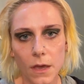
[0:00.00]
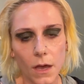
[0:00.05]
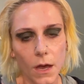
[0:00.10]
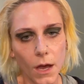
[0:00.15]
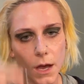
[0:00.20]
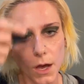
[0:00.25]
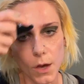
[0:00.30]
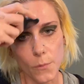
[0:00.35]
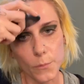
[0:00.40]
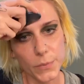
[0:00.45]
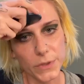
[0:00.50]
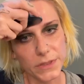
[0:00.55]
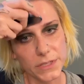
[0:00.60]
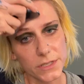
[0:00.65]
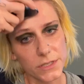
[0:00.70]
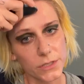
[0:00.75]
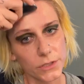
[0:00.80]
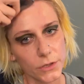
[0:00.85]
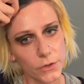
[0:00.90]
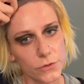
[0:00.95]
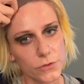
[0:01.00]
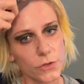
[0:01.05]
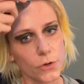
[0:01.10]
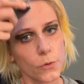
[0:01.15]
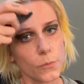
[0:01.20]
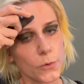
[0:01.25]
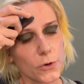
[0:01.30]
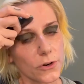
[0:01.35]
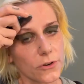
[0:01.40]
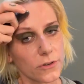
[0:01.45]
But this goes
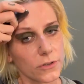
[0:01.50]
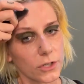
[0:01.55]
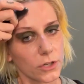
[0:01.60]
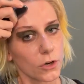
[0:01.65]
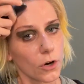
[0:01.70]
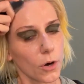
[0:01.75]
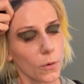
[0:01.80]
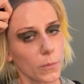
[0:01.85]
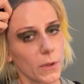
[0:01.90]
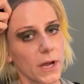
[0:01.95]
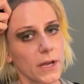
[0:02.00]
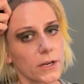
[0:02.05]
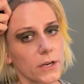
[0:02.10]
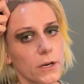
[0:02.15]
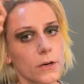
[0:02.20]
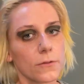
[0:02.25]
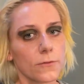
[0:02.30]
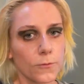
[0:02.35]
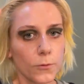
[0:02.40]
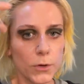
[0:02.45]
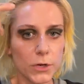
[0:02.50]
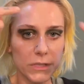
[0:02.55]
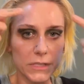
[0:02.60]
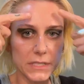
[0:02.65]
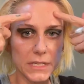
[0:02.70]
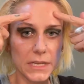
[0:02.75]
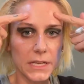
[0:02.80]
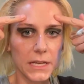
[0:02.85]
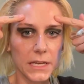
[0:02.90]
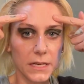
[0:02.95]
over gallbladder
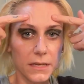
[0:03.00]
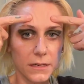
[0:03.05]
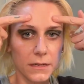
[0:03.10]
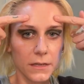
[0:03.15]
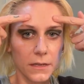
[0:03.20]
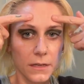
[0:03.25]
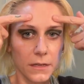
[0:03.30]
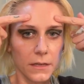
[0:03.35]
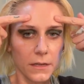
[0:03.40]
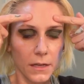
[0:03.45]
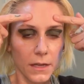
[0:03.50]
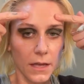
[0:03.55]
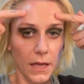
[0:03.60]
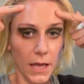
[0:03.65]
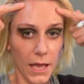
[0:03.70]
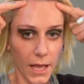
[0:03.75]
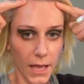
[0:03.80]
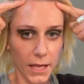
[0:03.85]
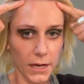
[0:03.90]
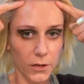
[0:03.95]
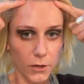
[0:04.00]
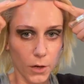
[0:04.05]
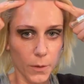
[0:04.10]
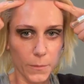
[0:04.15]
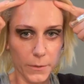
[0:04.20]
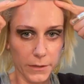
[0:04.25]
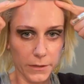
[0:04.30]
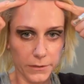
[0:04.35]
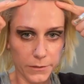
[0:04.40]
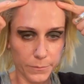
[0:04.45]
14 and
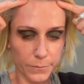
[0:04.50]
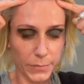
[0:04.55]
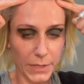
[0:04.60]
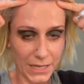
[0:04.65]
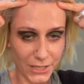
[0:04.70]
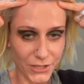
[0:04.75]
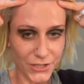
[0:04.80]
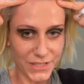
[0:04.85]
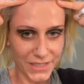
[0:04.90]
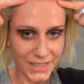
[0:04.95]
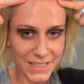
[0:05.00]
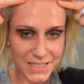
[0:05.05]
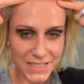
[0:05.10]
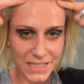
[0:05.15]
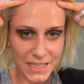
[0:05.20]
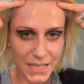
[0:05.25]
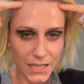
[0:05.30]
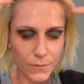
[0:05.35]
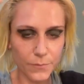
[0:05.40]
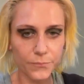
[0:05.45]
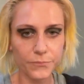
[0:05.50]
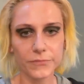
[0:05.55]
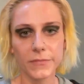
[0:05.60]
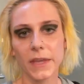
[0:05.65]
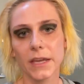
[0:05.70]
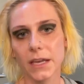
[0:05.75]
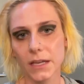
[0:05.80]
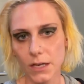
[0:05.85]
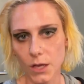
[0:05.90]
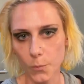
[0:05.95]
gallbladder 16.
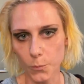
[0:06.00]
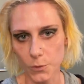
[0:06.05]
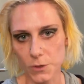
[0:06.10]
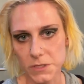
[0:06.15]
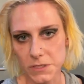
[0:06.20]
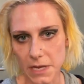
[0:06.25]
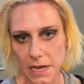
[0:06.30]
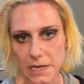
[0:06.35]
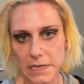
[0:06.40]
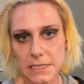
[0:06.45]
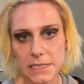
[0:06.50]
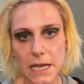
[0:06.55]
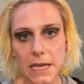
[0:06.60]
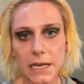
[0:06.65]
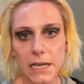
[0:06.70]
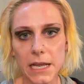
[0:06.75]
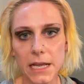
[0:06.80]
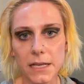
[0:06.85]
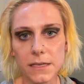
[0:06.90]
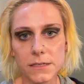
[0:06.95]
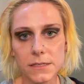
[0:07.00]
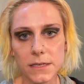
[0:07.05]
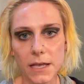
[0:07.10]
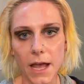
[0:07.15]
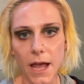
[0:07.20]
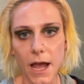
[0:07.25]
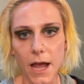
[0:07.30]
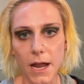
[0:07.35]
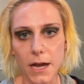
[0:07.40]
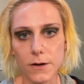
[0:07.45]
It can help with sinus headaches
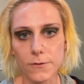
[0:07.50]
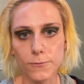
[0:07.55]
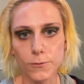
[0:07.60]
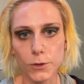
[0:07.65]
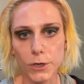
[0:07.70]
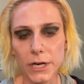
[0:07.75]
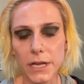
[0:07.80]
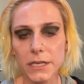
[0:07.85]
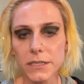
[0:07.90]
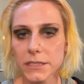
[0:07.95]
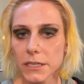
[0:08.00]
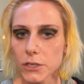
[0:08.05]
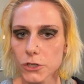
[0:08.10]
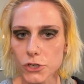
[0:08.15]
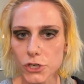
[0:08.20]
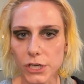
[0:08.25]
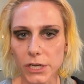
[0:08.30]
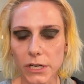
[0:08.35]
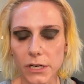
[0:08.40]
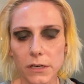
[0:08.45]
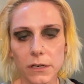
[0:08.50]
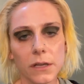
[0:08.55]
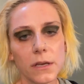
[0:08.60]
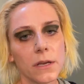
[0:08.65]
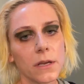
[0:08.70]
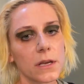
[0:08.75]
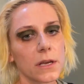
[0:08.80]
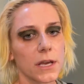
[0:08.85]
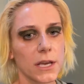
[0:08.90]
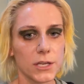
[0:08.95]
and forehead tension,
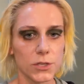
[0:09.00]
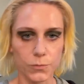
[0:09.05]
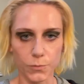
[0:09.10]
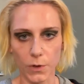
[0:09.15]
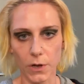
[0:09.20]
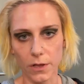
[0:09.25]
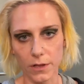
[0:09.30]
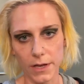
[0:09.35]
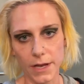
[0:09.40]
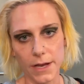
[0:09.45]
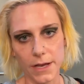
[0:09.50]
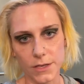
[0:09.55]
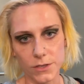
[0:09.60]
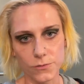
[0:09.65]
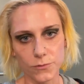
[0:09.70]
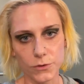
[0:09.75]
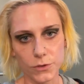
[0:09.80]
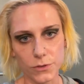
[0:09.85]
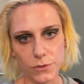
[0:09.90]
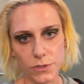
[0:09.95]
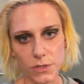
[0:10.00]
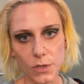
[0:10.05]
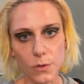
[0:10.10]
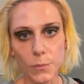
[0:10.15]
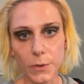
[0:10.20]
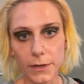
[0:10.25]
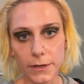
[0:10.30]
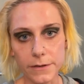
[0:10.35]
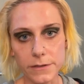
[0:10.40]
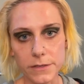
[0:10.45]
as well as reduce the
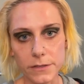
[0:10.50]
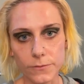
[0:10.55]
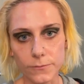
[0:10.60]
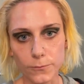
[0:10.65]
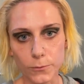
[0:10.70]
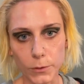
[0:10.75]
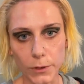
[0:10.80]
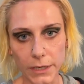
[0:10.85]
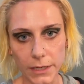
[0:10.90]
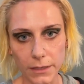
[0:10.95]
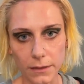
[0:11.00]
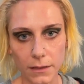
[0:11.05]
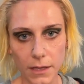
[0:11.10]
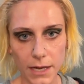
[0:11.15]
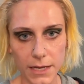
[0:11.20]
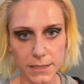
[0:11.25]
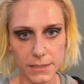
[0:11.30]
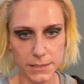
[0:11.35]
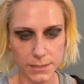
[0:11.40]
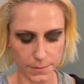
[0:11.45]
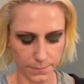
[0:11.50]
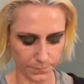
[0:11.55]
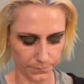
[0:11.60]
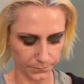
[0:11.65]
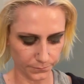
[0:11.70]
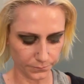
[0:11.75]
appearance of forehead lines.